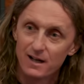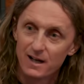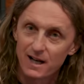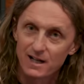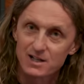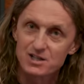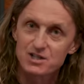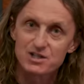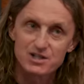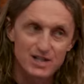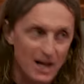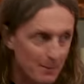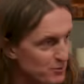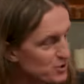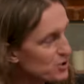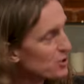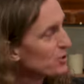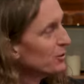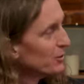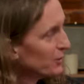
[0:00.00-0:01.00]

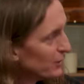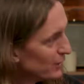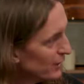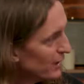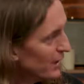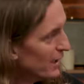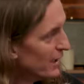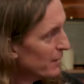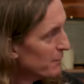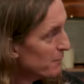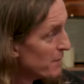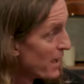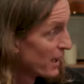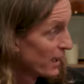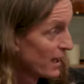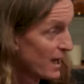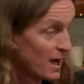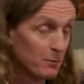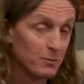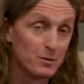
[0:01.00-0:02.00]
exceptional
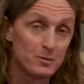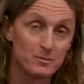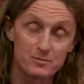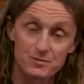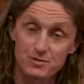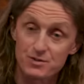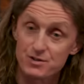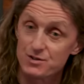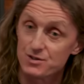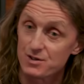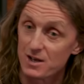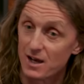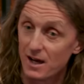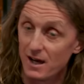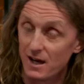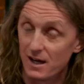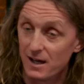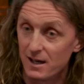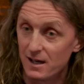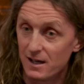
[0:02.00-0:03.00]
metal albums
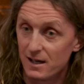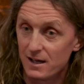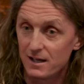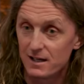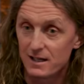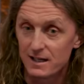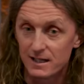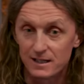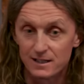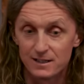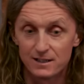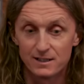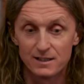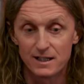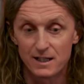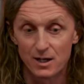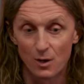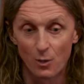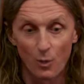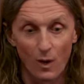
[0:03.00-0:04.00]

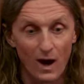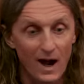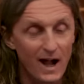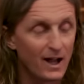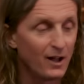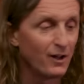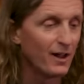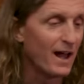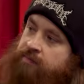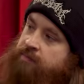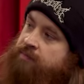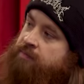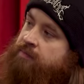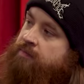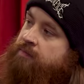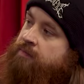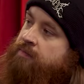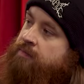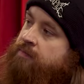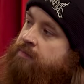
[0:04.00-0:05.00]
in a while.
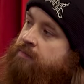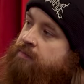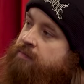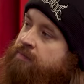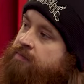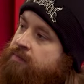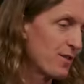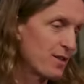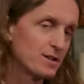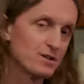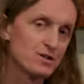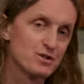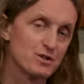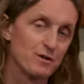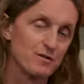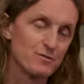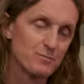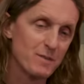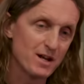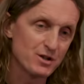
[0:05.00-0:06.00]
And the other band I think
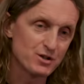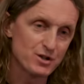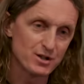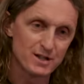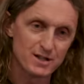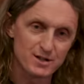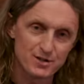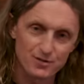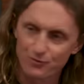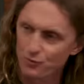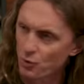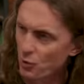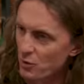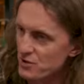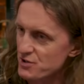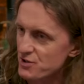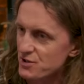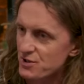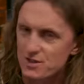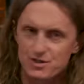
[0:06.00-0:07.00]
deserves mention is, of
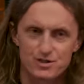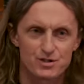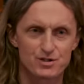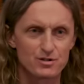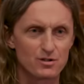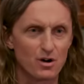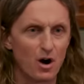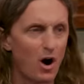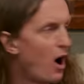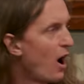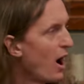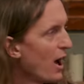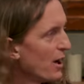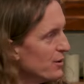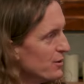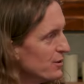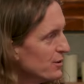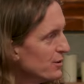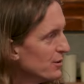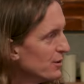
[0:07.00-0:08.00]
course, this
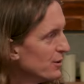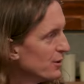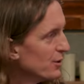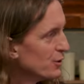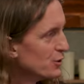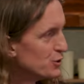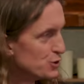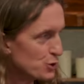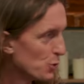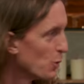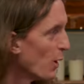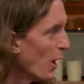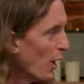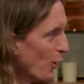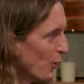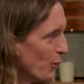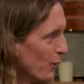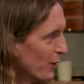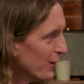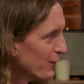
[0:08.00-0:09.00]
odd
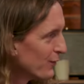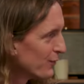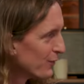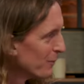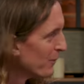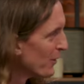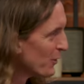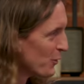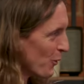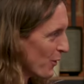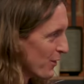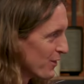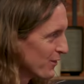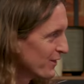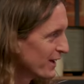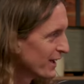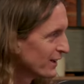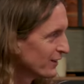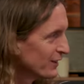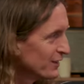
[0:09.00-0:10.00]
duo from the north of
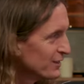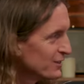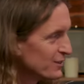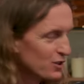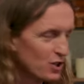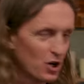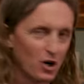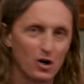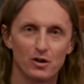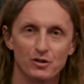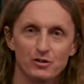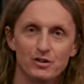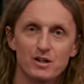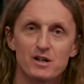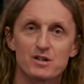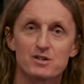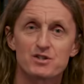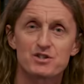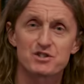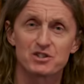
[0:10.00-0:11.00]
England called
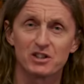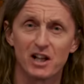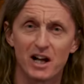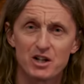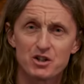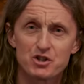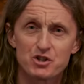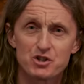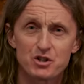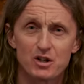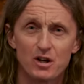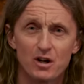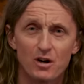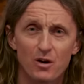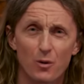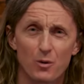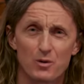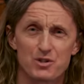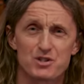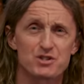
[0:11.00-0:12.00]
Sludge
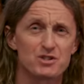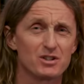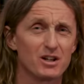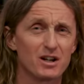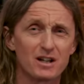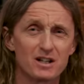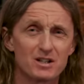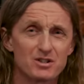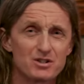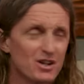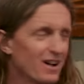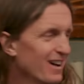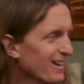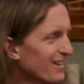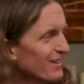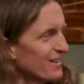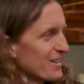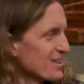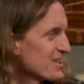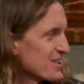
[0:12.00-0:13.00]
or Sluggage. I
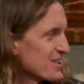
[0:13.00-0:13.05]
call it